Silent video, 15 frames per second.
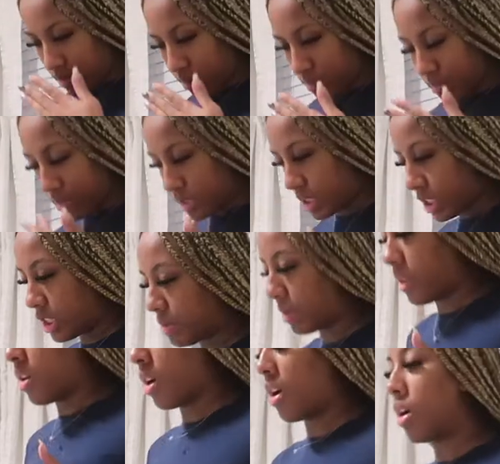Mm, excuse
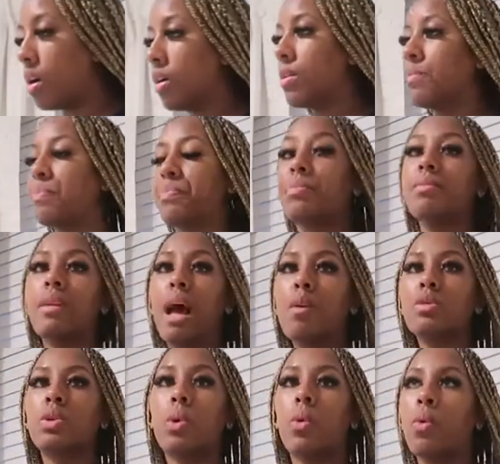me. Um, I
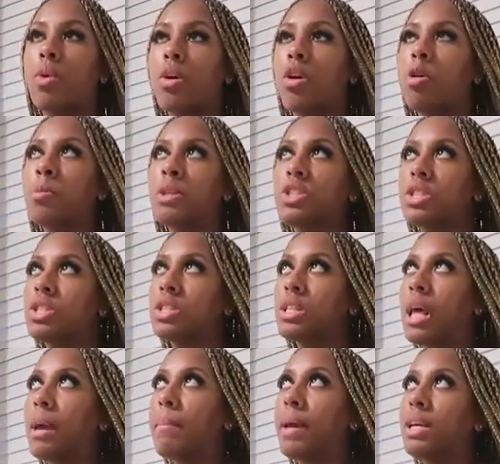was going to order a whole bunch of just
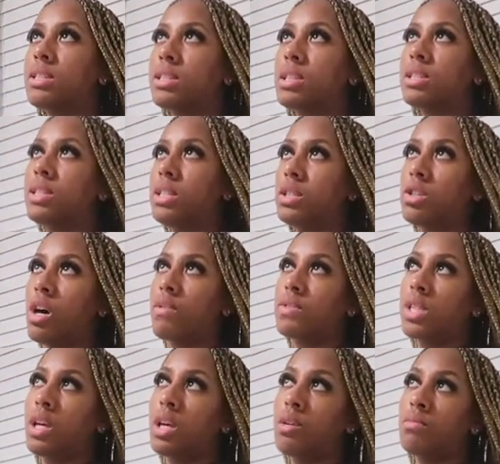like basic tees off
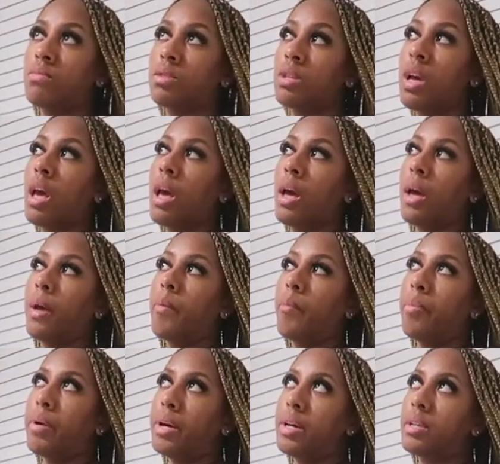Skims.
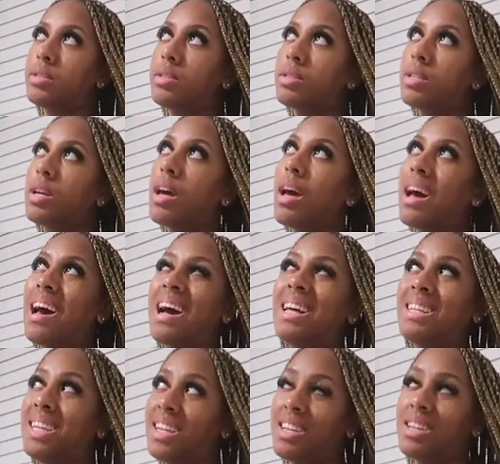But I
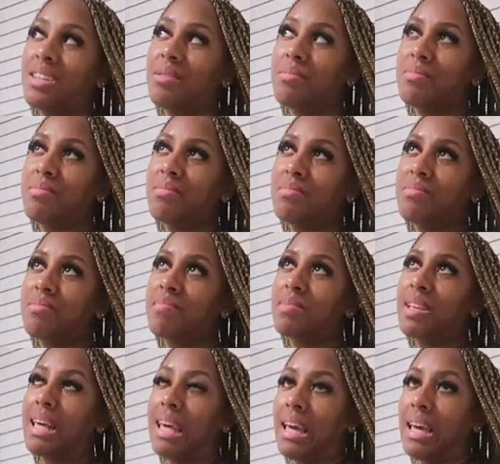didn't.
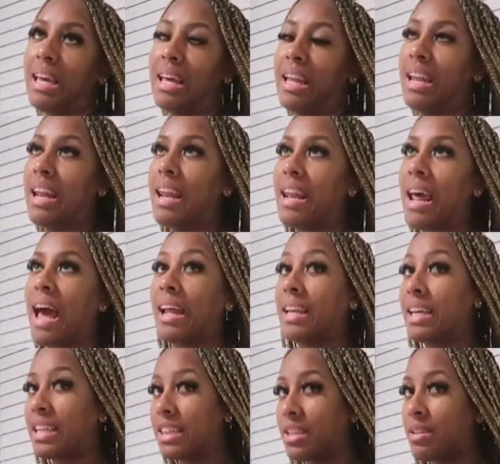And I
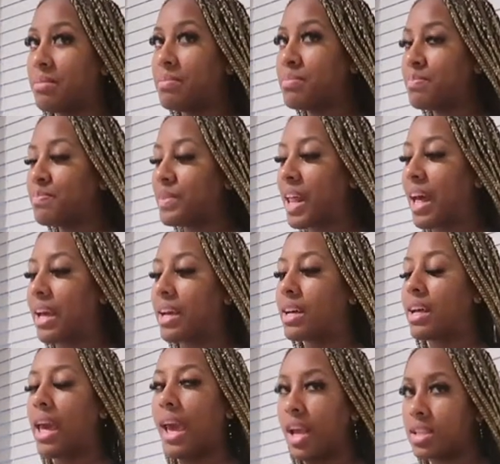need them like
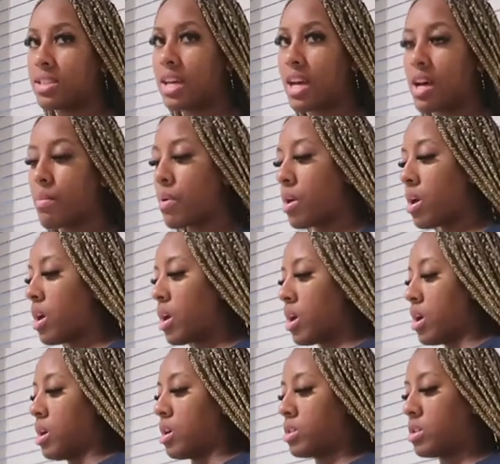ASAP.
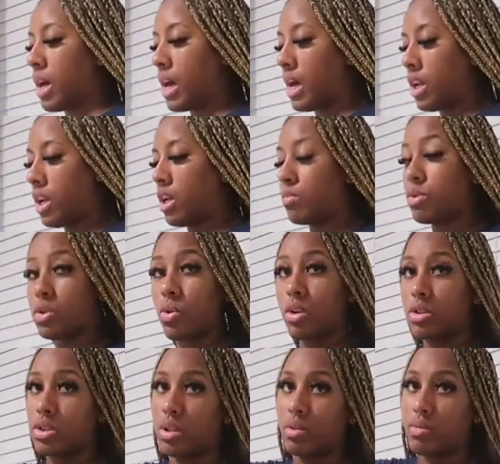So I ended up just
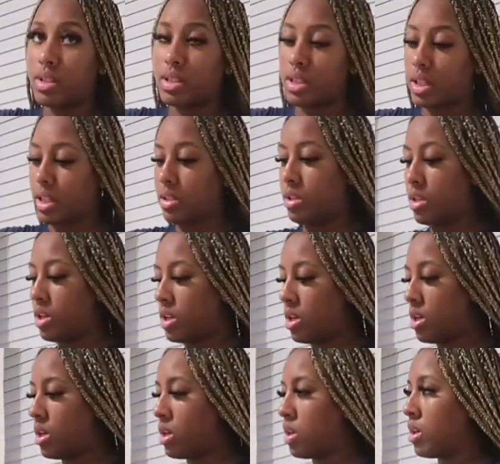going to
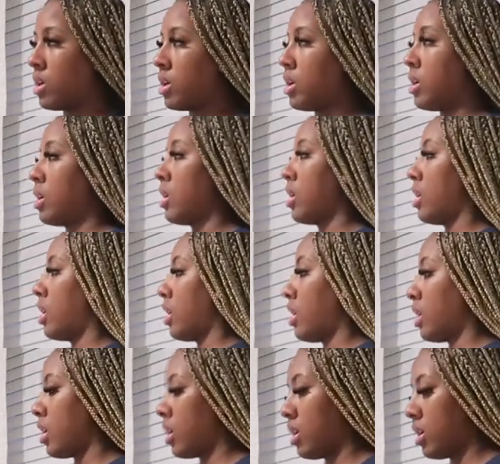Aritzia.
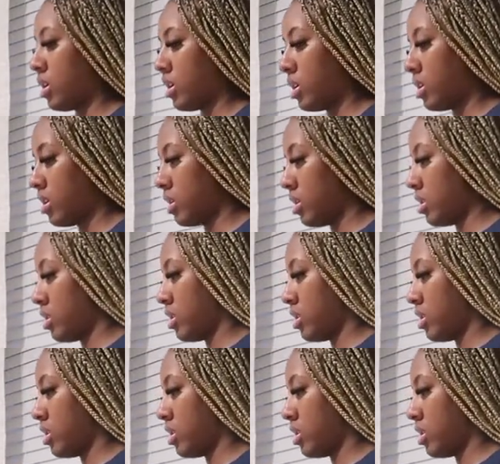And